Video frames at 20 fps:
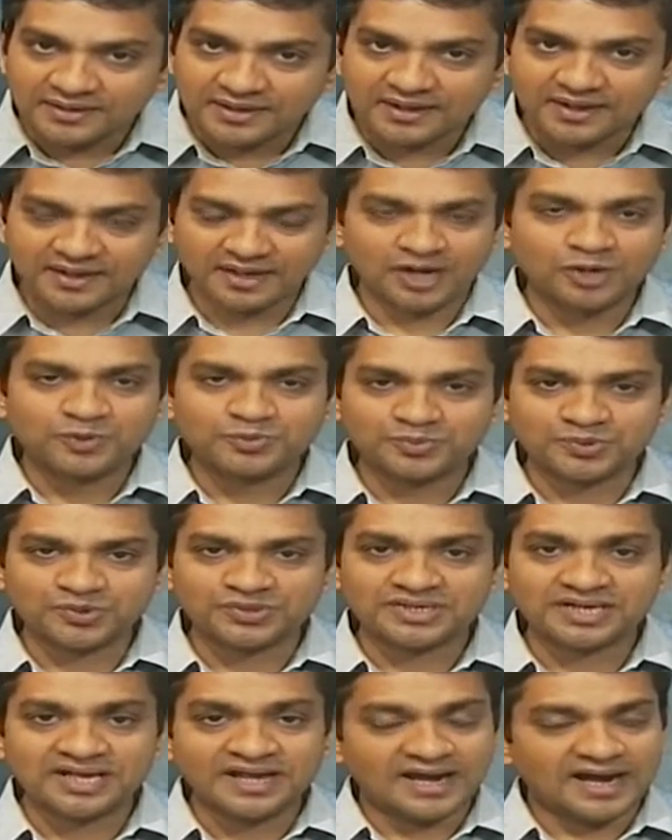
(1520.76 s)

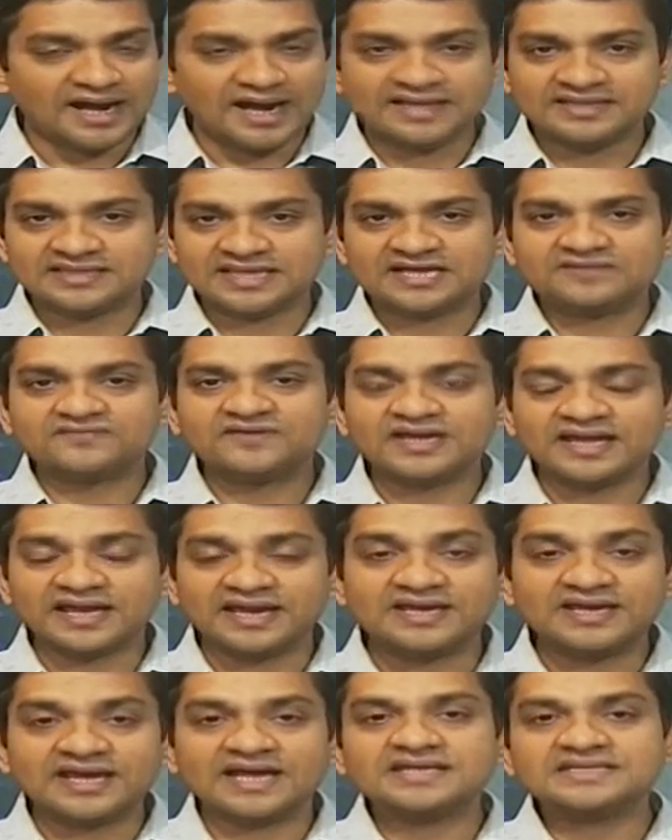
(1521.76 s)
output, and that will
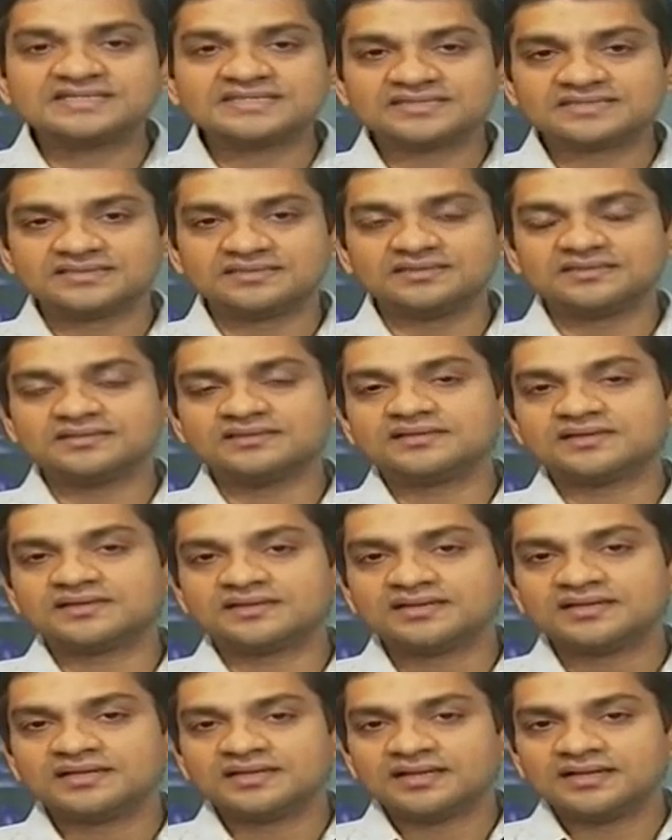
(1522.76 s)
enhance
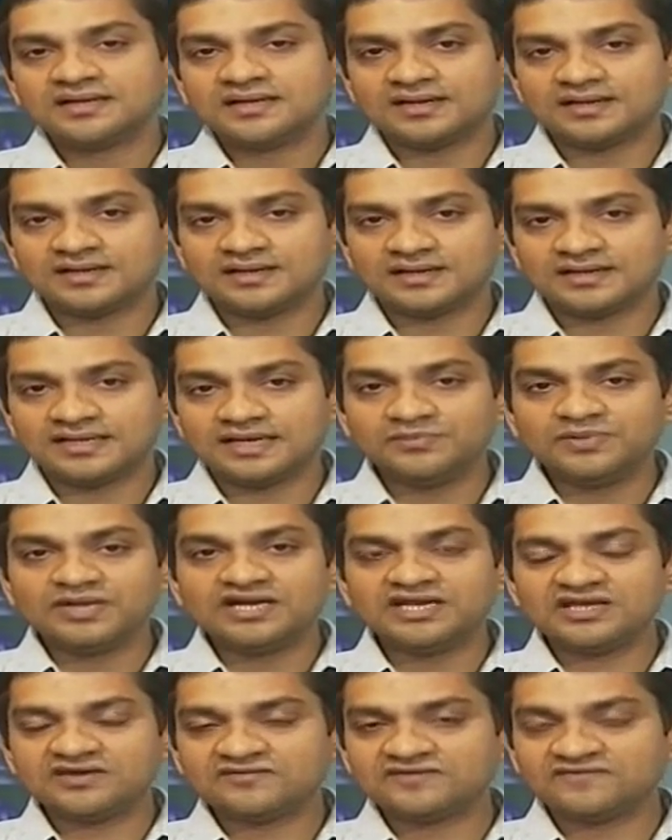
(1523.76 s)
the
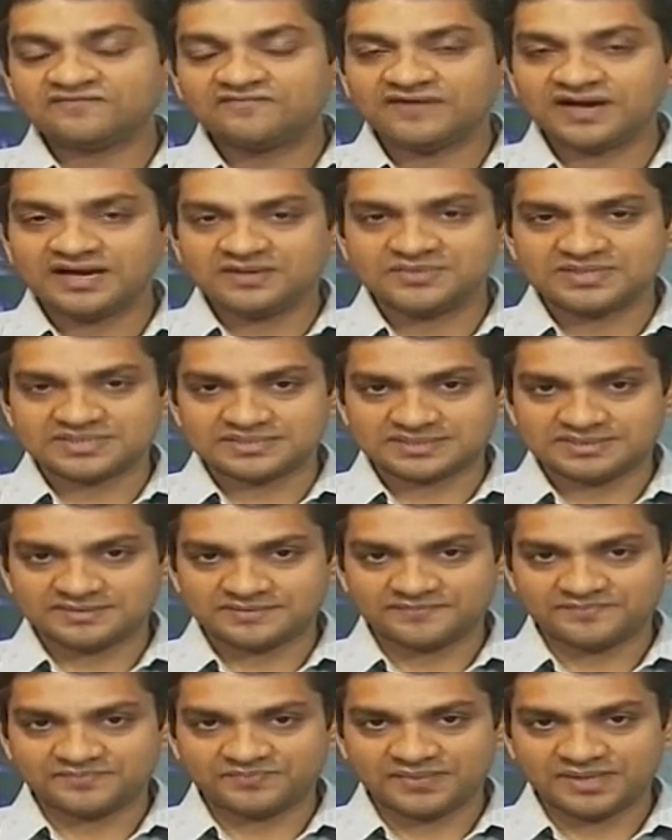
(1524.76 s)
ability of the farmers,
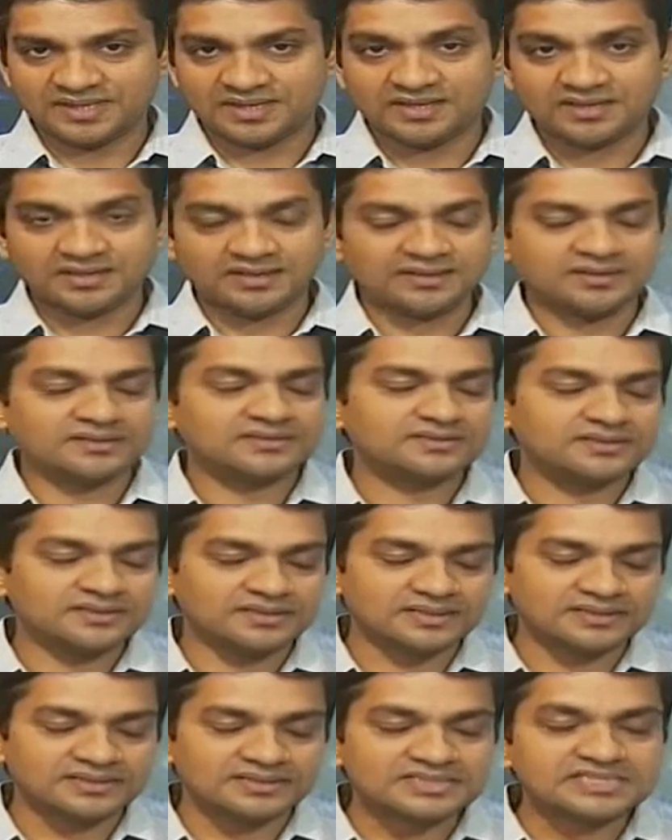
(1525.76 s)

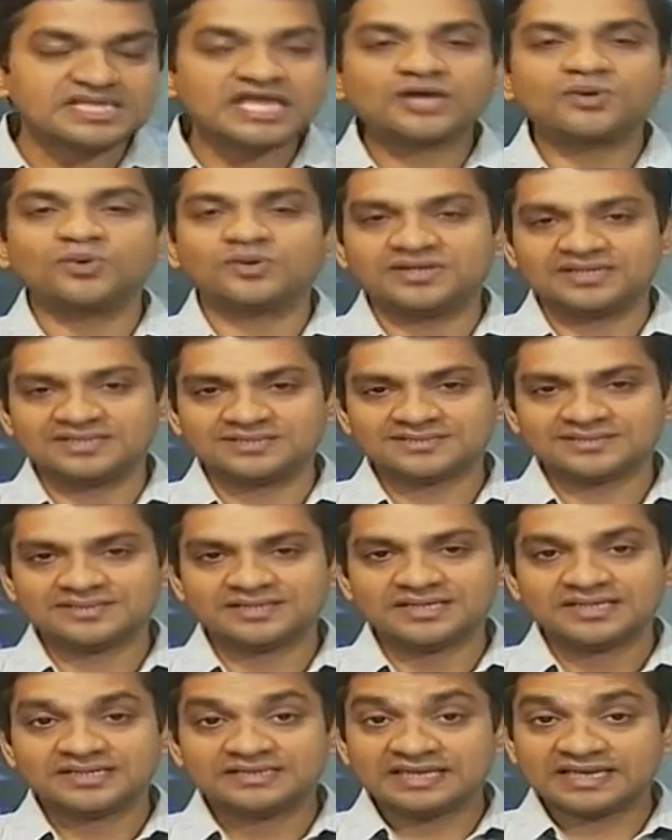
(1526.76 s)
the stakeholders,
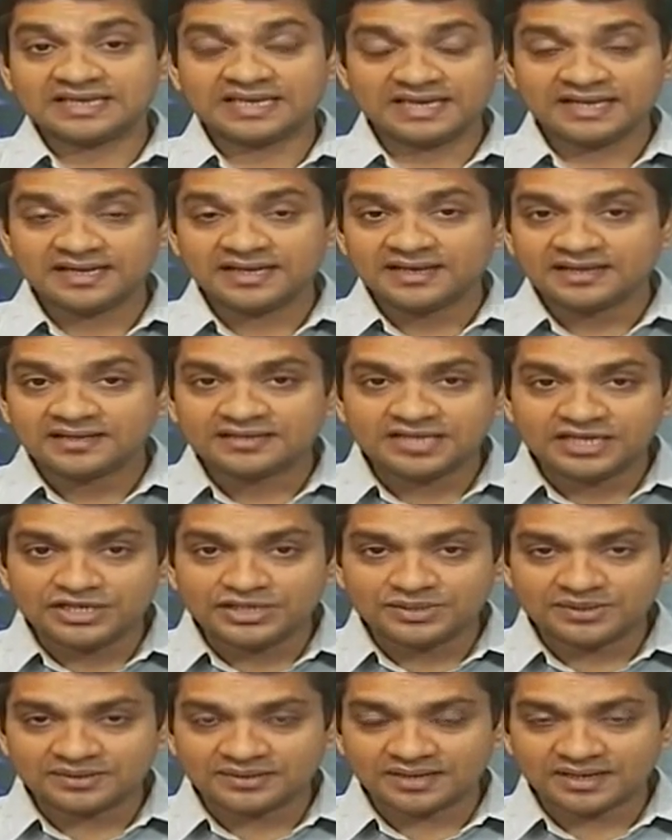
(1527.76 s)
they can
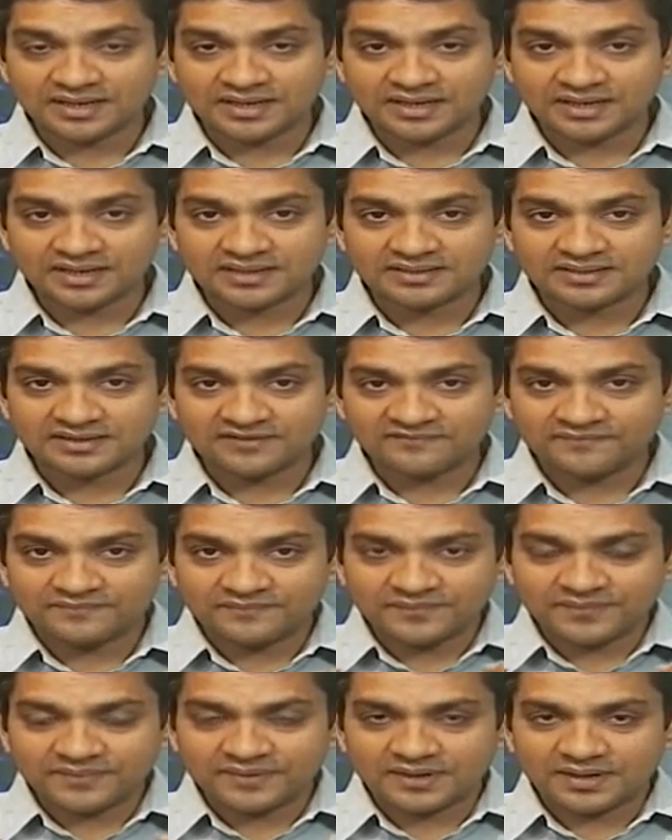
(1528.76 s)
the
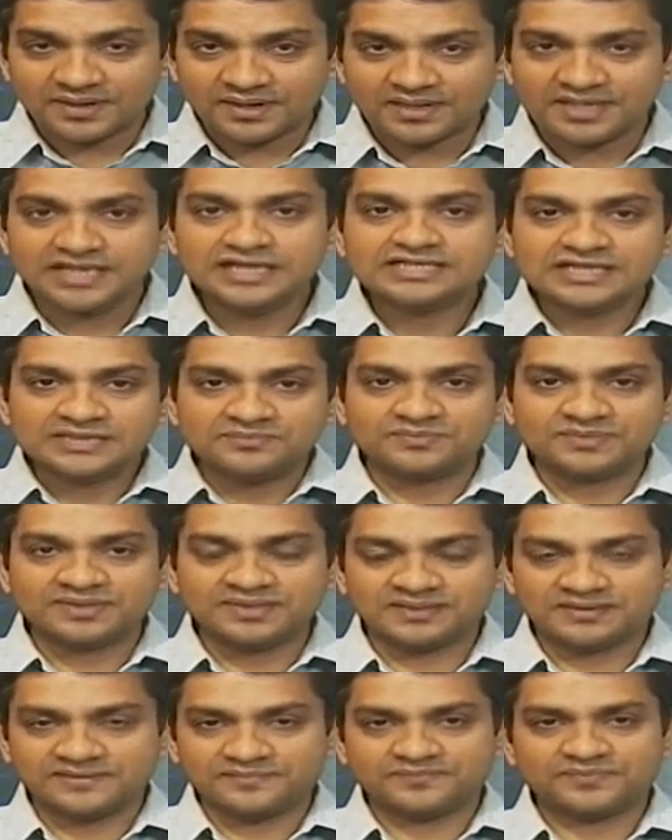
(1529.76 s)
income
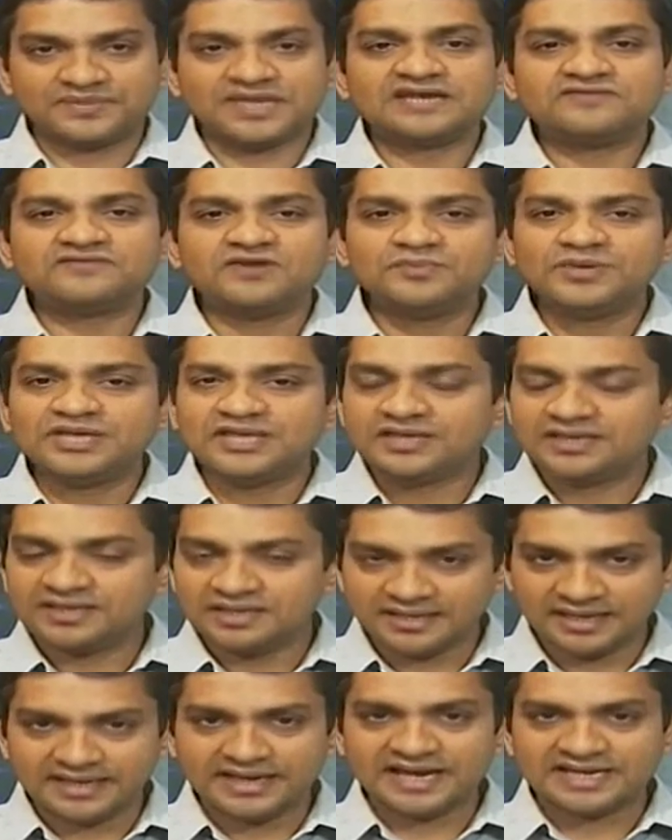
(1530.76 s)
that will be
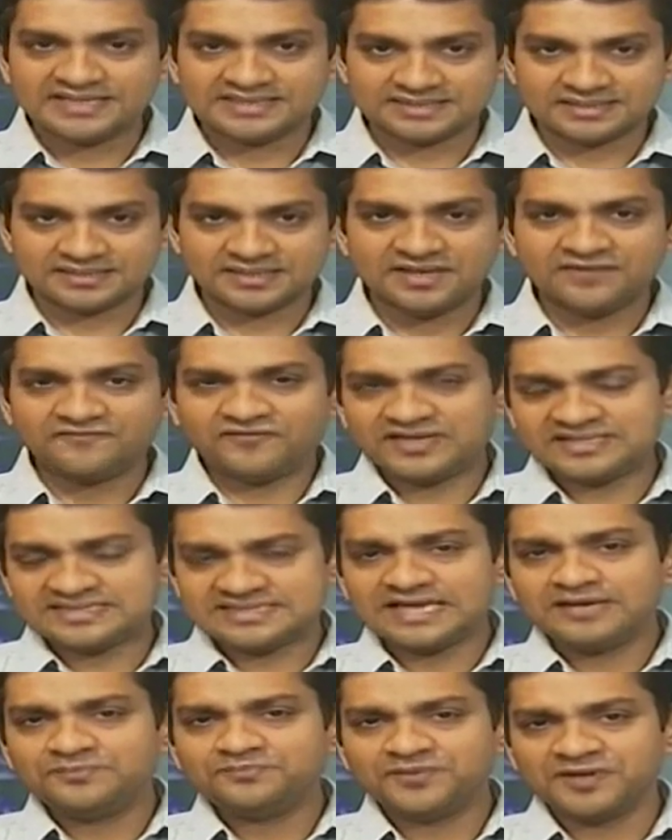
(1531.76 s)
enhanced. For
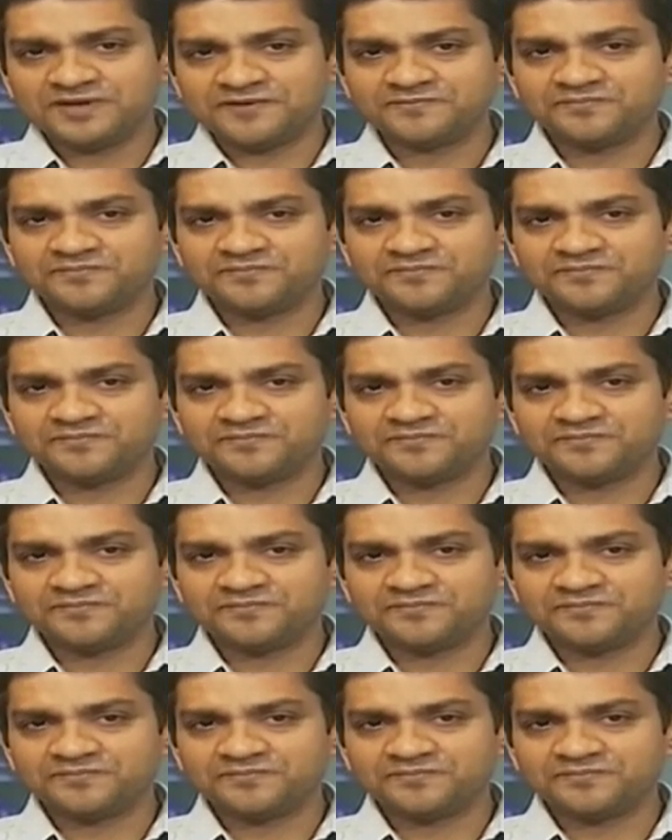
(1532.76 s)
example,